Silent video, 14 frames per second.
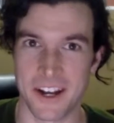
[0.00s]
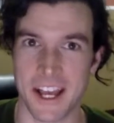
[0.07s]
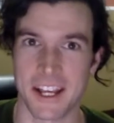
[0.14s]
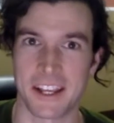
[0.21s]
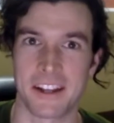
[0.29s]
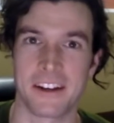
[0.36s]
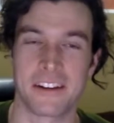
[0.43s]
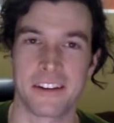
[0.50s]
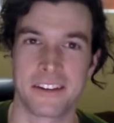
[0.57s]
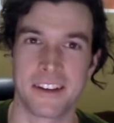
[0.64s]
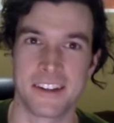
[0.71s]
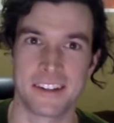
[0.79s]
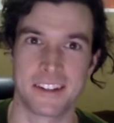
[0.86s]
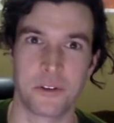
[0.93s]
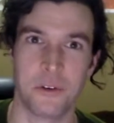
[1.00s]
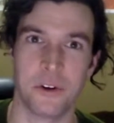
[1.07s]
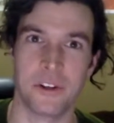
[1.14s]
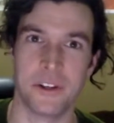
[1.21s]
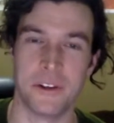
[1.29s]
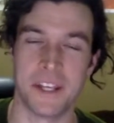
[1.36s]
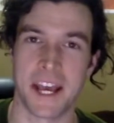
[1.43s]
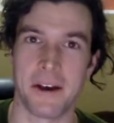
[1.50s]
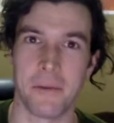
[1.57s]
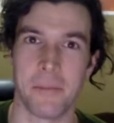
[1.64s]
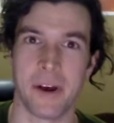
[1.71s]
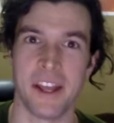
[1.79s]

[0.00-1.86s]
neck and to cool you down.